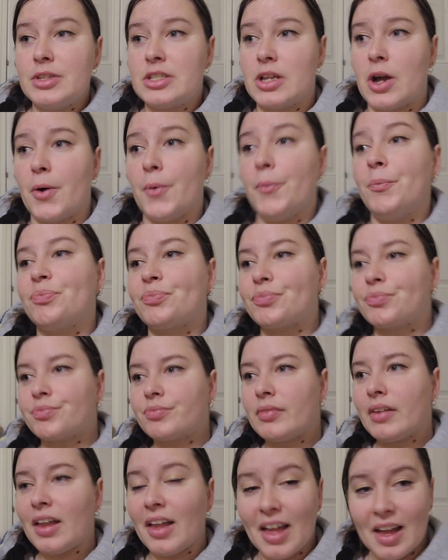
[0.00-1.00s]
So
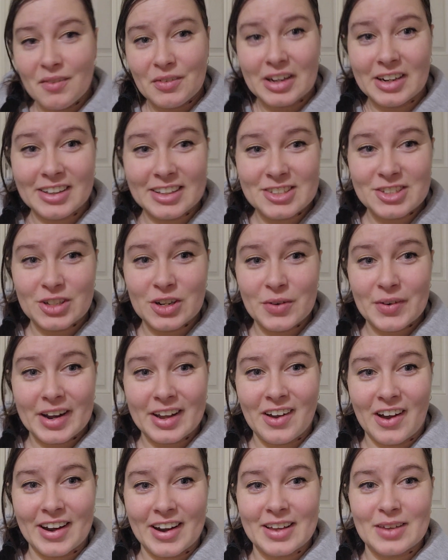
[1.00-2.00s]
I'm gonna let you know where I
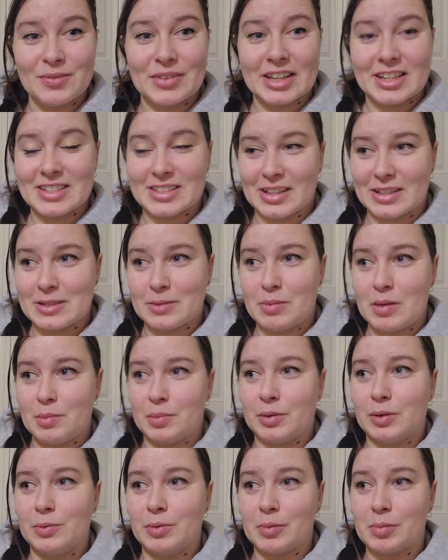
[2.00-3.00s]
got it because lots of
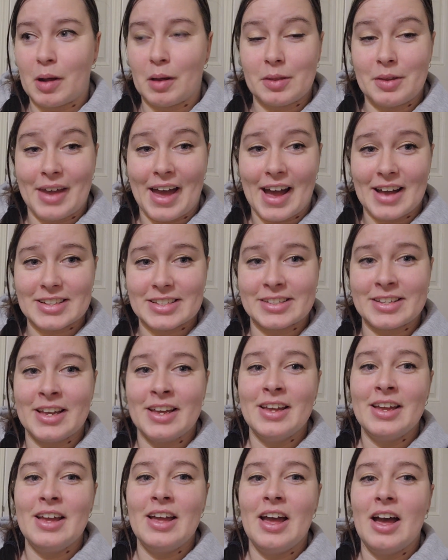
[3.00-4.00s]
people will probably ask
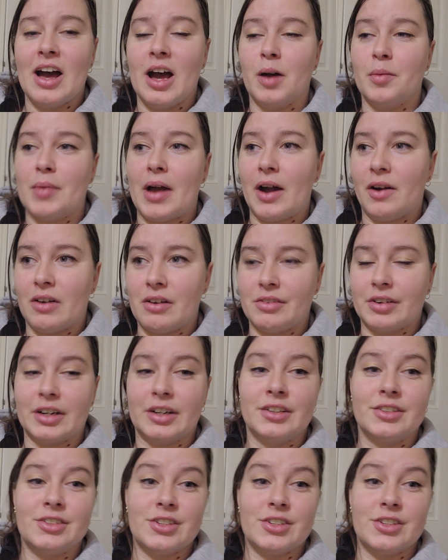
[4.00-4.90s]
um, however,